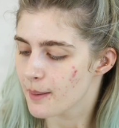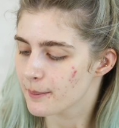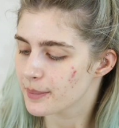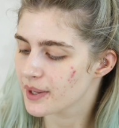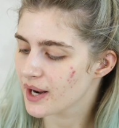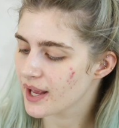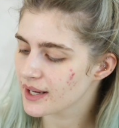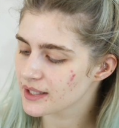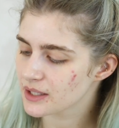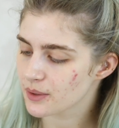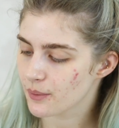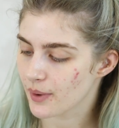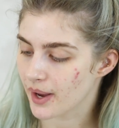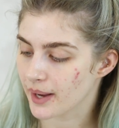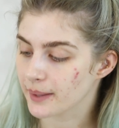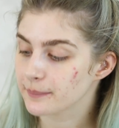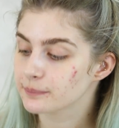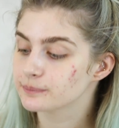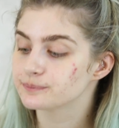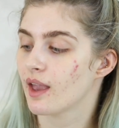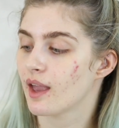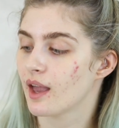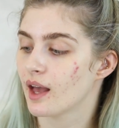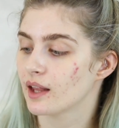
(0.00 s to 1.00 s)
But
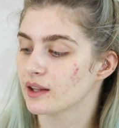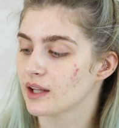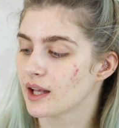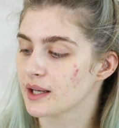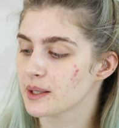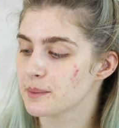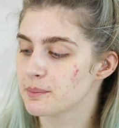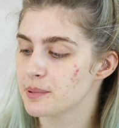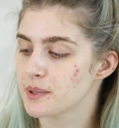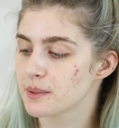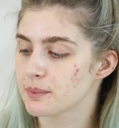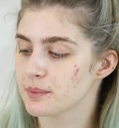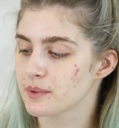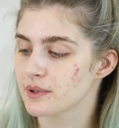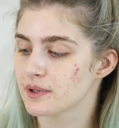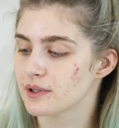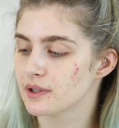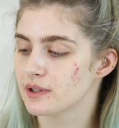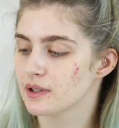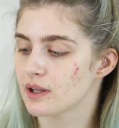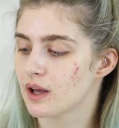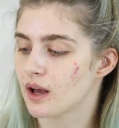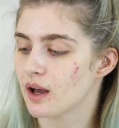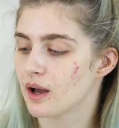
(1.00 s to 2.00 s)
anyway, a lot of people
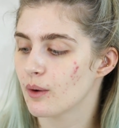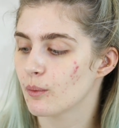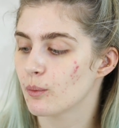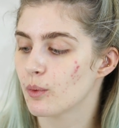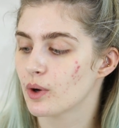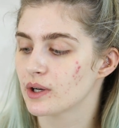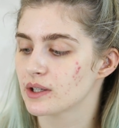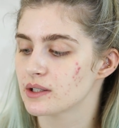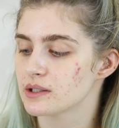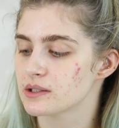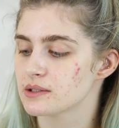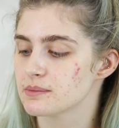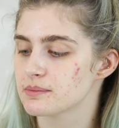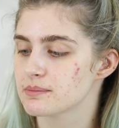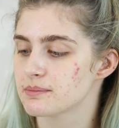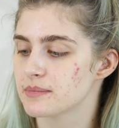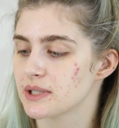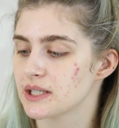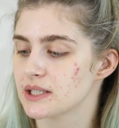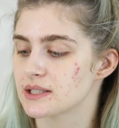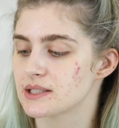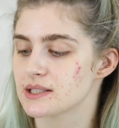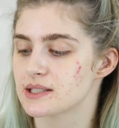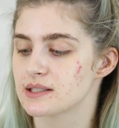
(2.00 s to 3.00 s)
wanted
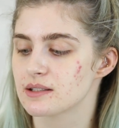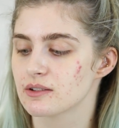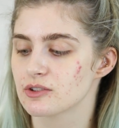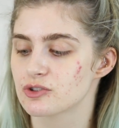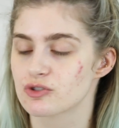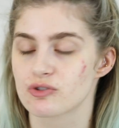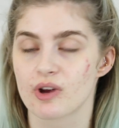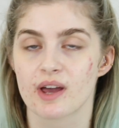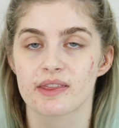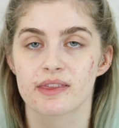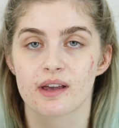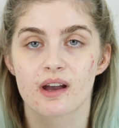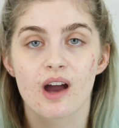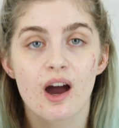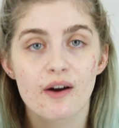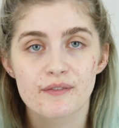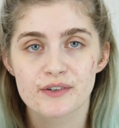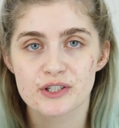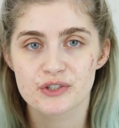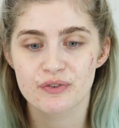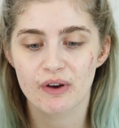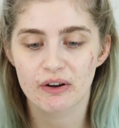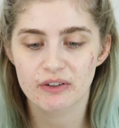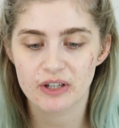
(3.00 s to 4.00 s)
me to still try the
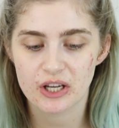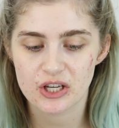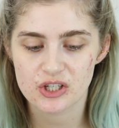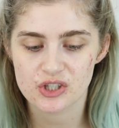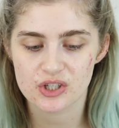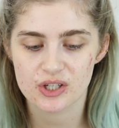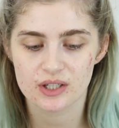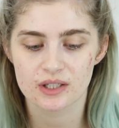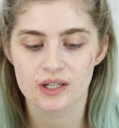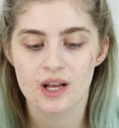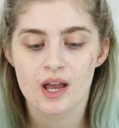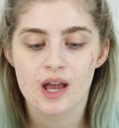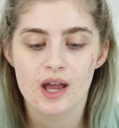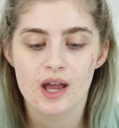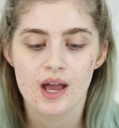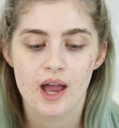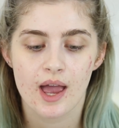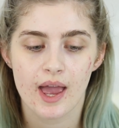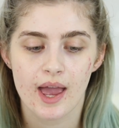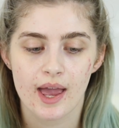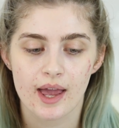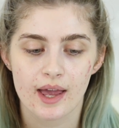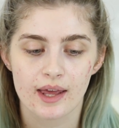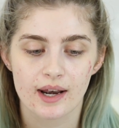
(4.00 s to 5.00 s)
coverage foundation,
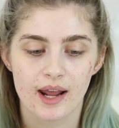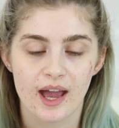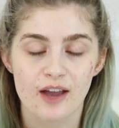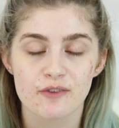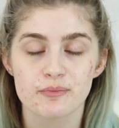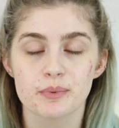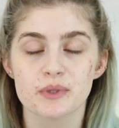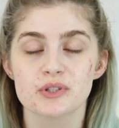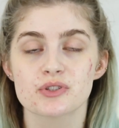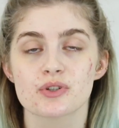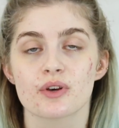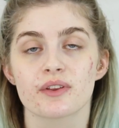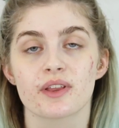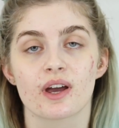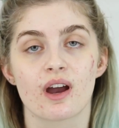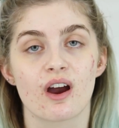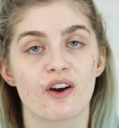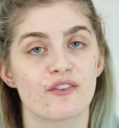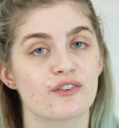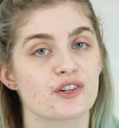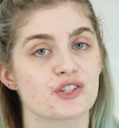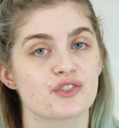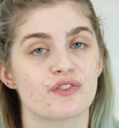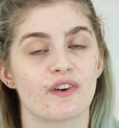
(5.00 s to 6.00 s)
and I've been told the
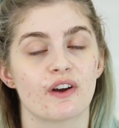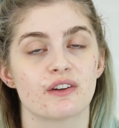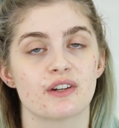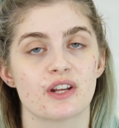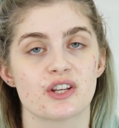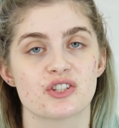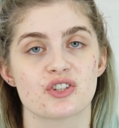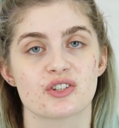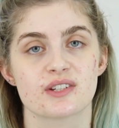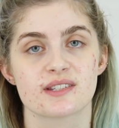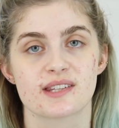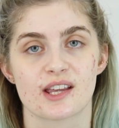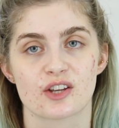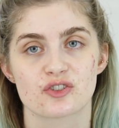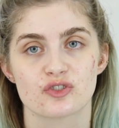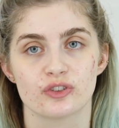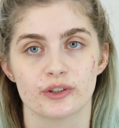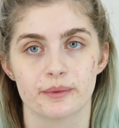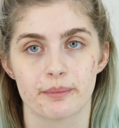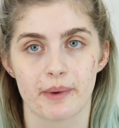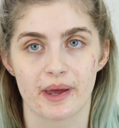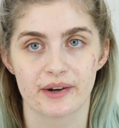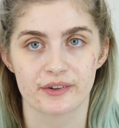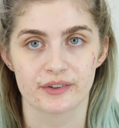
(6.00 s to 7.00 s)
coverage foundation is
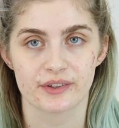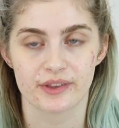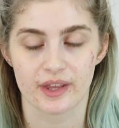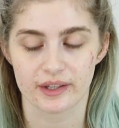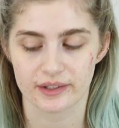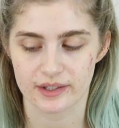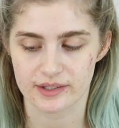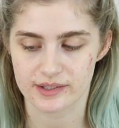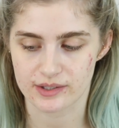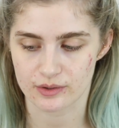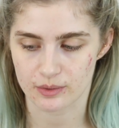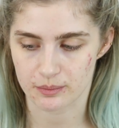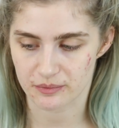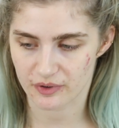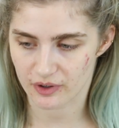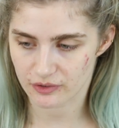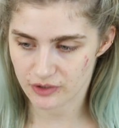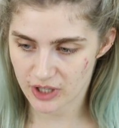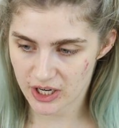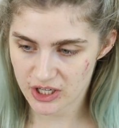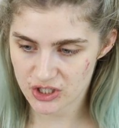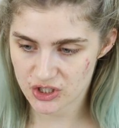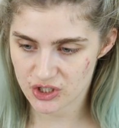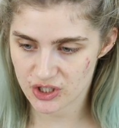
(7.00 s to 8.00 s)
actually better than the serum
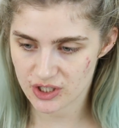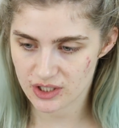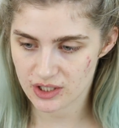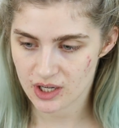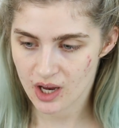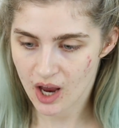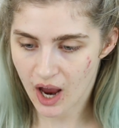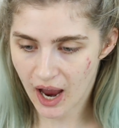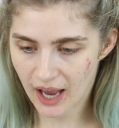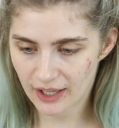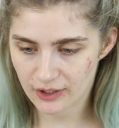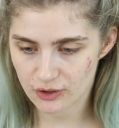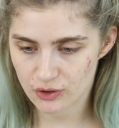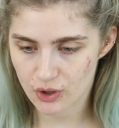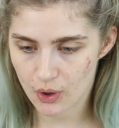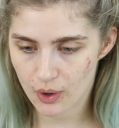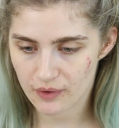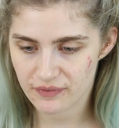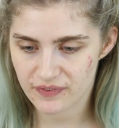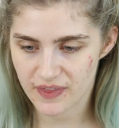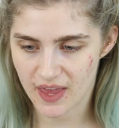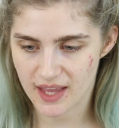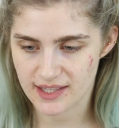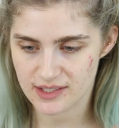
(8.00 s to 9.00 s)
foundation. I don't know
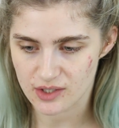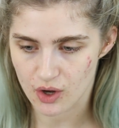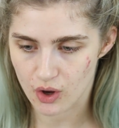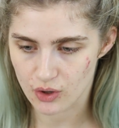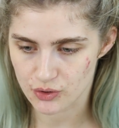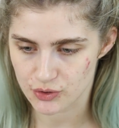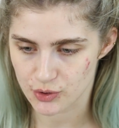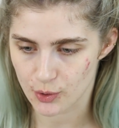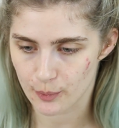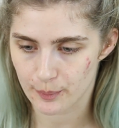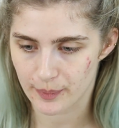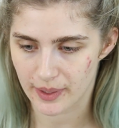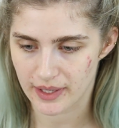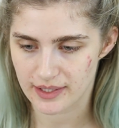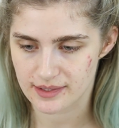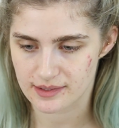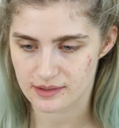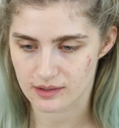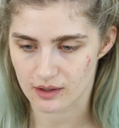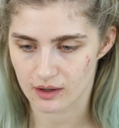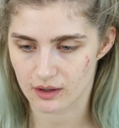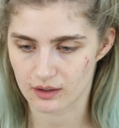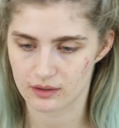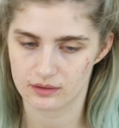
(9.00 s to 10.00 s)
if that's also
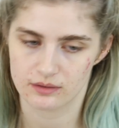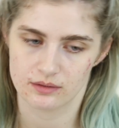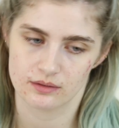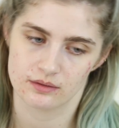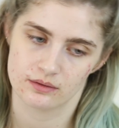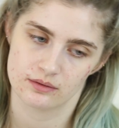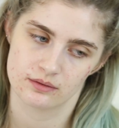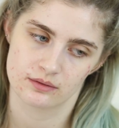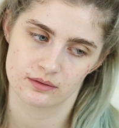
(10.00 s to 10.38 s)
based on